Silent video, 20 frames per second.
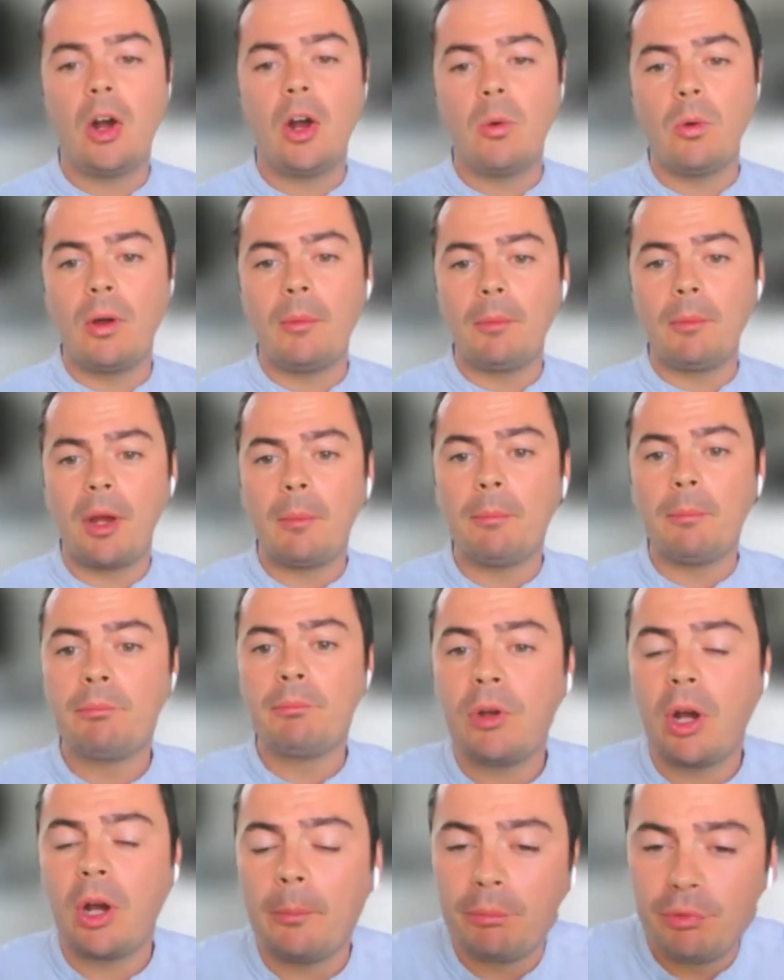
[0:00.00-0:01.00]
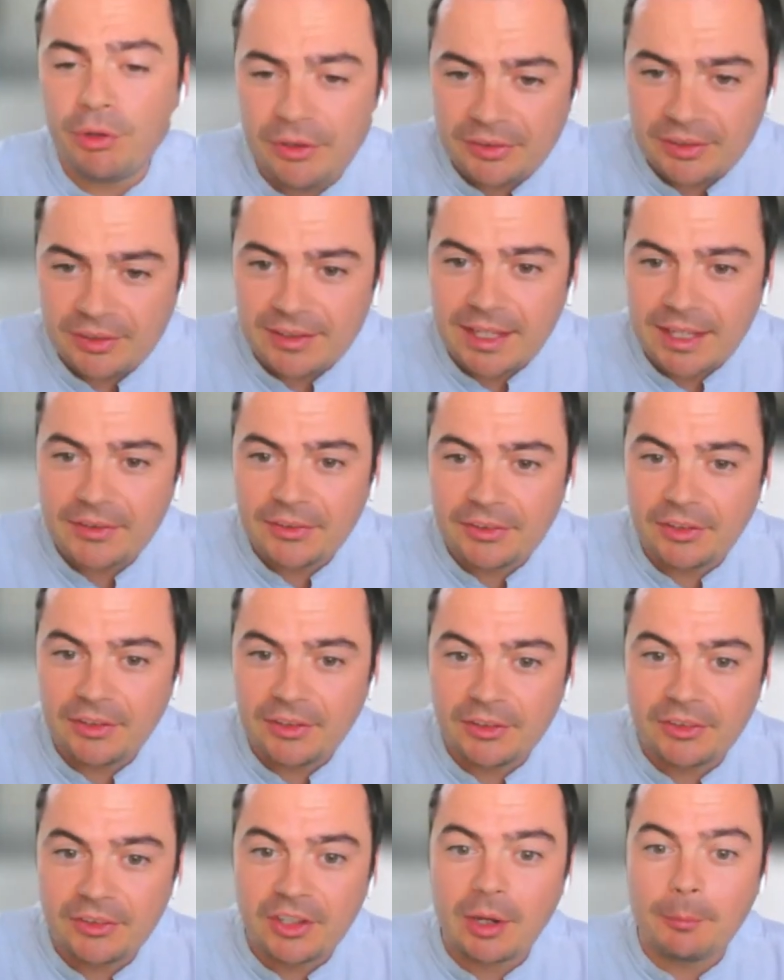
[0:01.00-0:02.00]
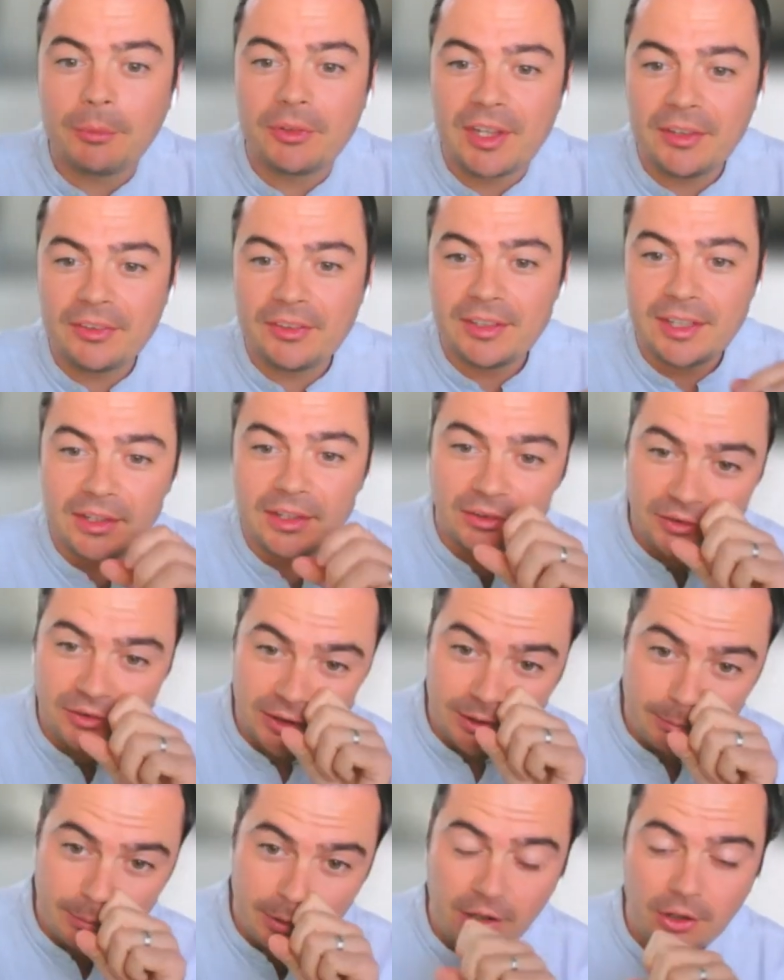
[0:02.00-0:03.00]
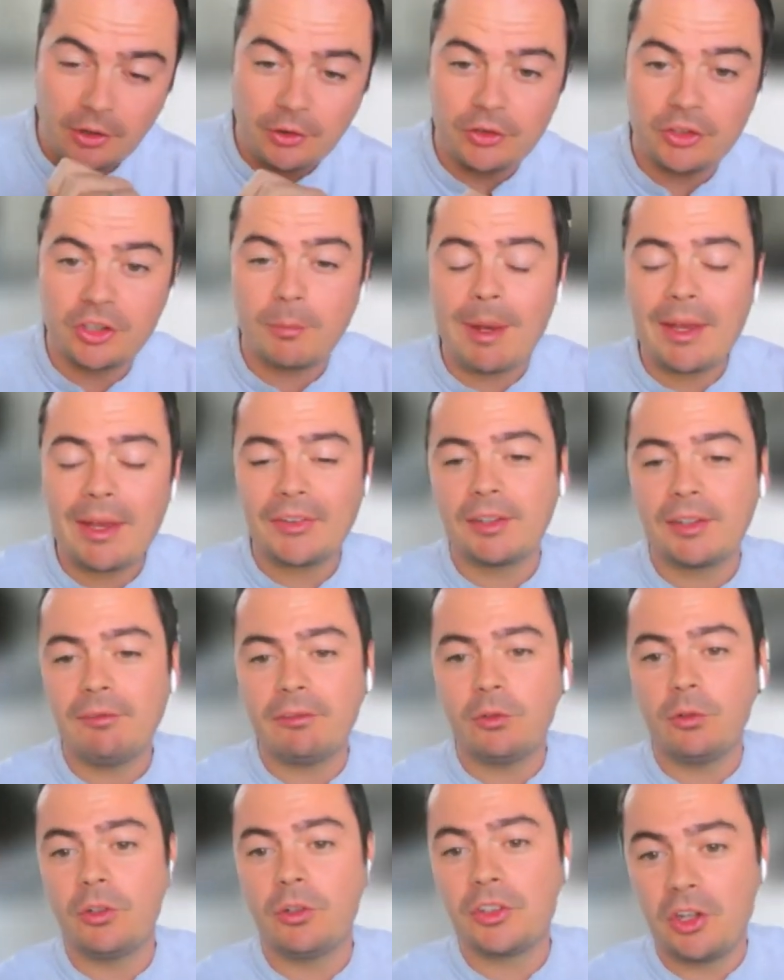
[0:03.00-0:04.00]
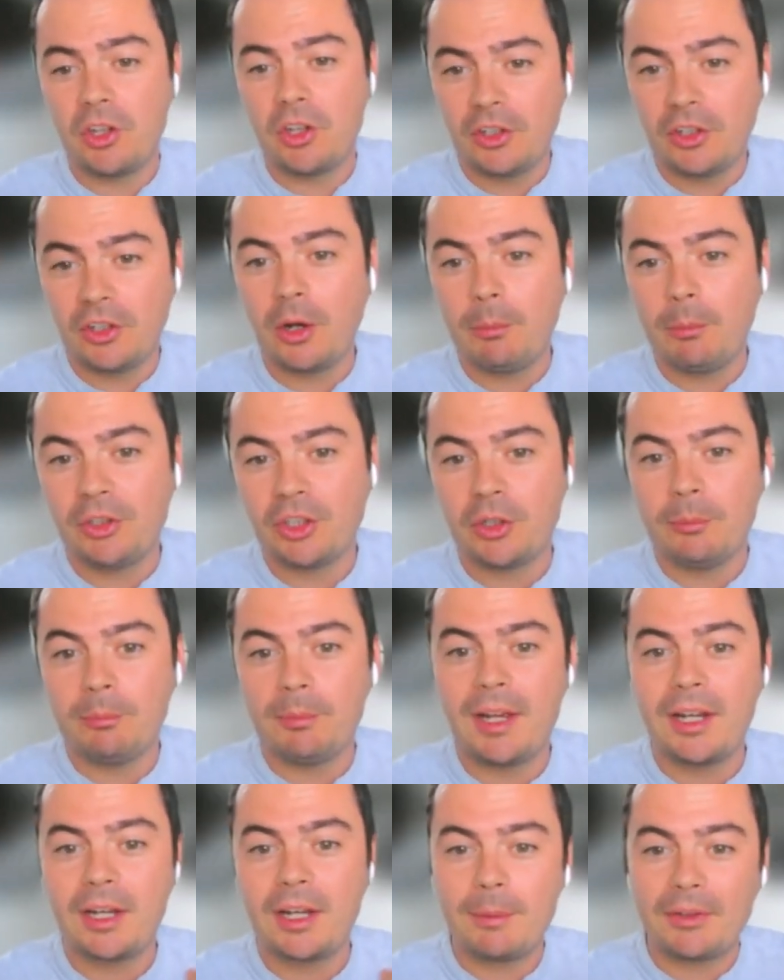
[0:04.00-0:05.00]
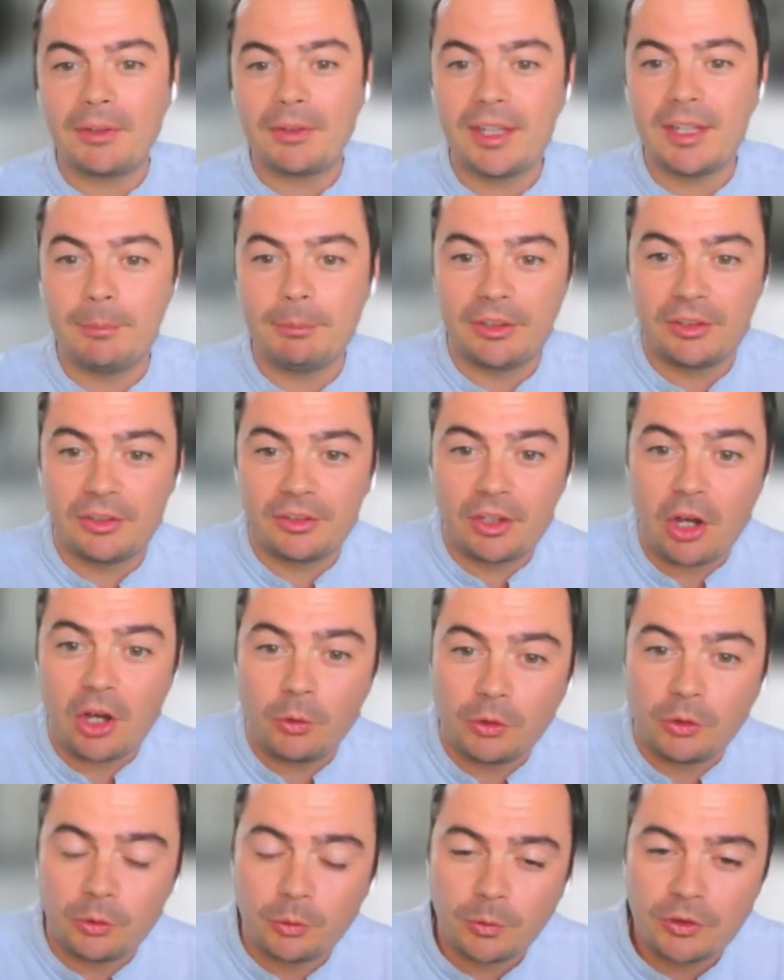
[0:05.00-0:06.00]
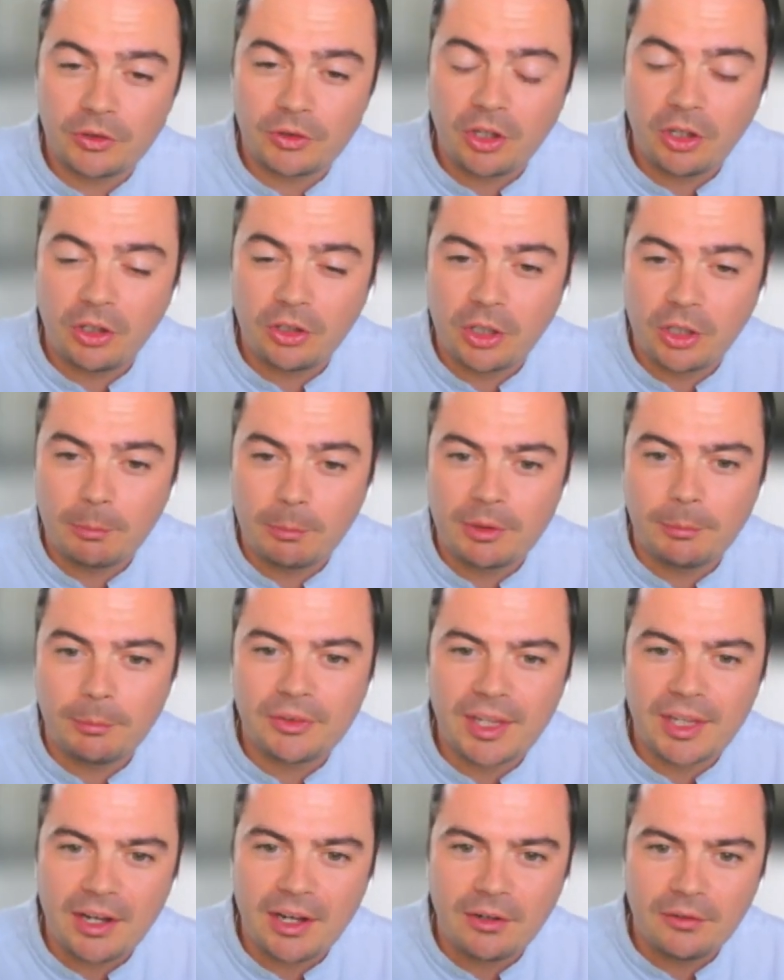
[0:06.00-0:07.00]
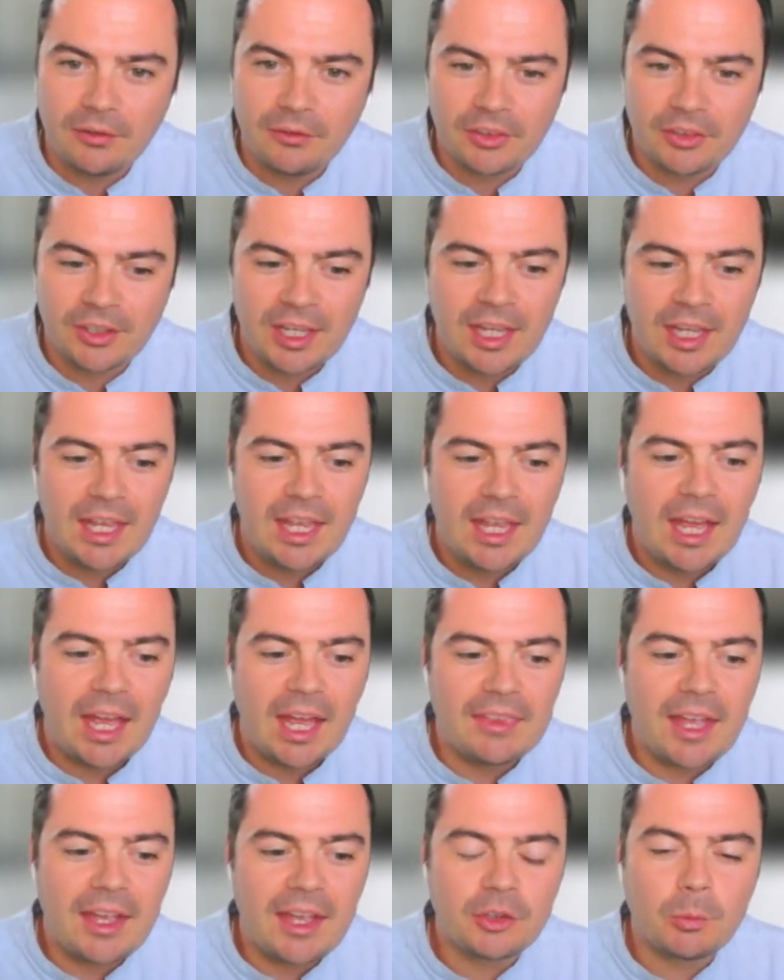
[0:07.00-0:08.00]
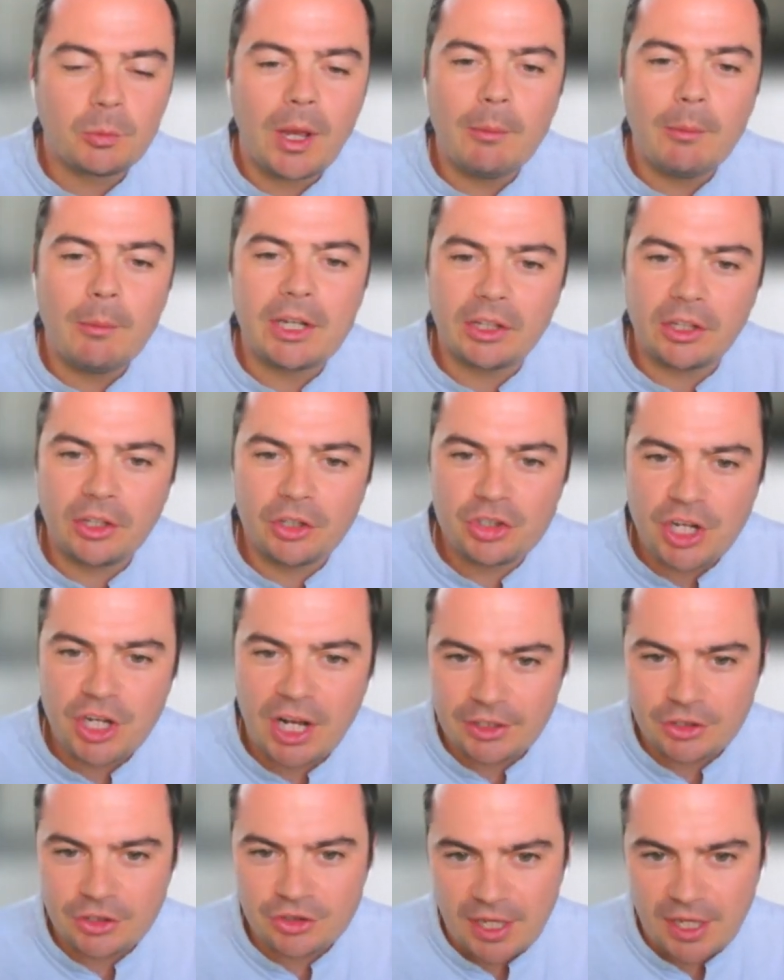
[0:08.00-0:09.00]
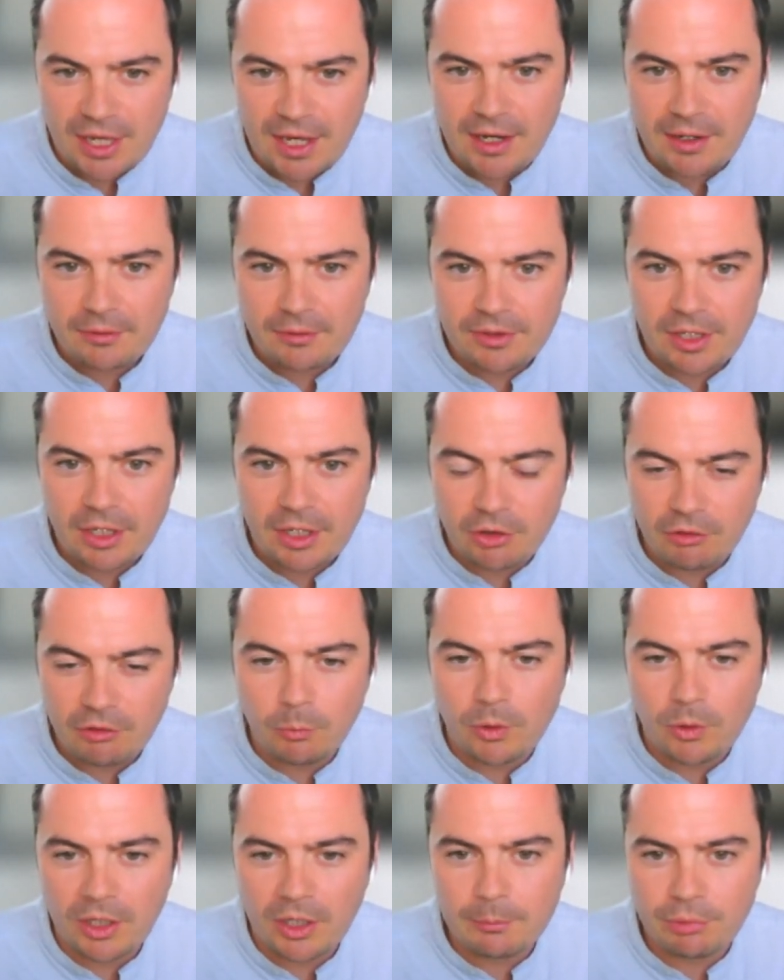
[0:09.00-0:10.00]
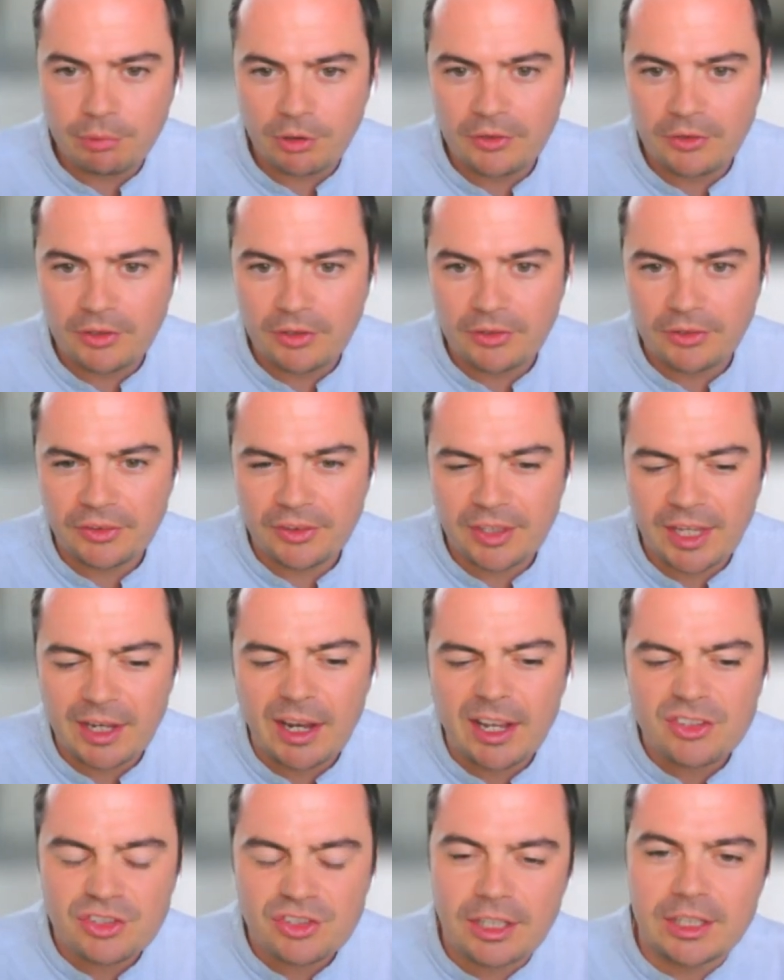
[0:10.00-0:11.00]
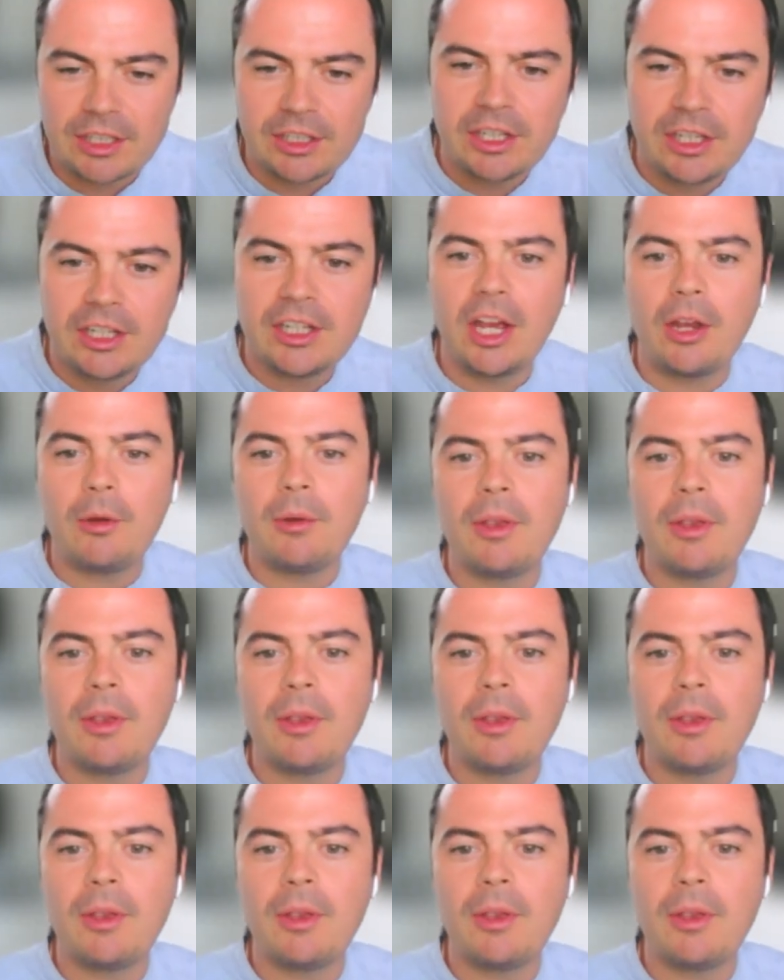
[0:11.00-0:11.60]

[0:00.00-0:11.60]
Oh, I'm printing letters, I'm sending letters in the post, I'm asking for a signed copy to come back, I'm asking them to hold them to a signed copy themselves. And that's where we kind of challenge their current working process and say, actually,